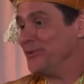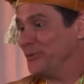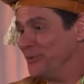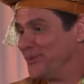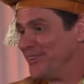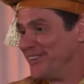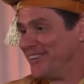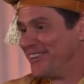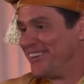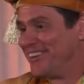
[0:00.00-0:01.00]
do.
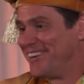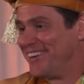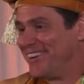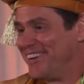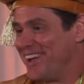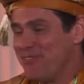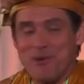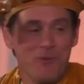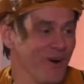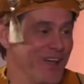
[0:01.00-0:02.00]

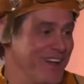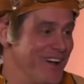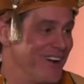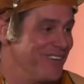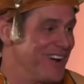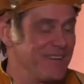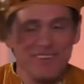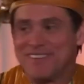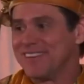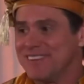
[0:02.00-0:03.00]
Everywhere I go.
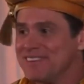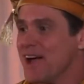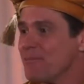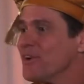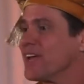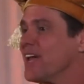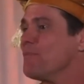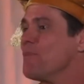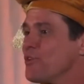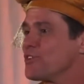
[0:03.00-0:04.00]
I'm going to
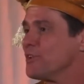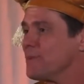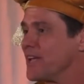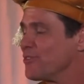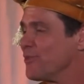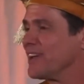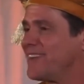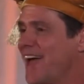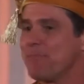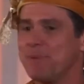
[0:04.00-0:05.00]
get emotional because when I
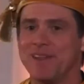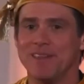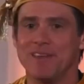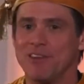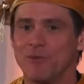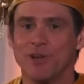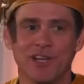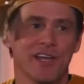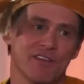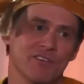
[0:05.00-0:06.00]
tap into this, it
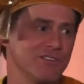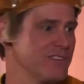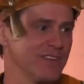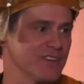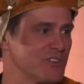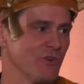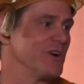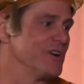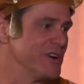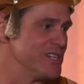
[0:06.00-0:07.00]
really is
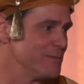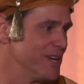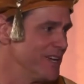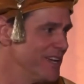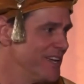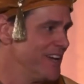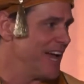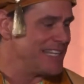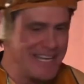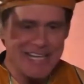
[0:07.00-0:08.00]
extraordinary to me. I